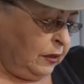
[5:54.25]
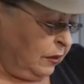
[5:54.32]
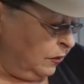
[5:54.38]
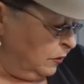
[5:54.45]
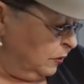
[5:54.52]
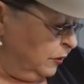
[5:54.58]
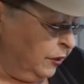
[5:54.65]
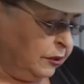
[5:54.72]

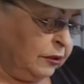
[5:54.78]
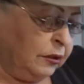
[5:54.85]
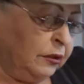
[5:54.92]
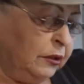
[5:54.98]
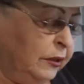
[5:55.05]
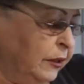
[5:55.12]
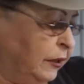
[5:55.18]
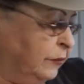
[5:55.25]
a
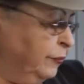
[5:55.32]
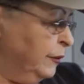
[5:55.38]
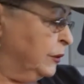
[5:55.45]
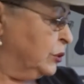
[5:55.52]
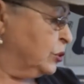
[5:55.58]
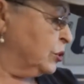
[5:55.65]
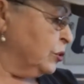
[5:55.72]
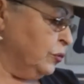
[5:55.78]
little liquid
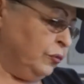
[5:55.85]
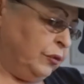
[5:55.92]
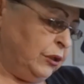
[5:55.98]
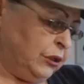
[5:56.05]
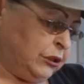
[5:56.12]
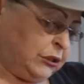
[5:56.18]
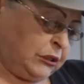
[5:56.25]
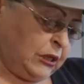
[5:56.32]
to
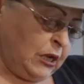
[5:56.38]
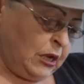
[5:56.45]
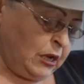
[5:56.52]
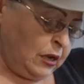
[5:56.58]
it.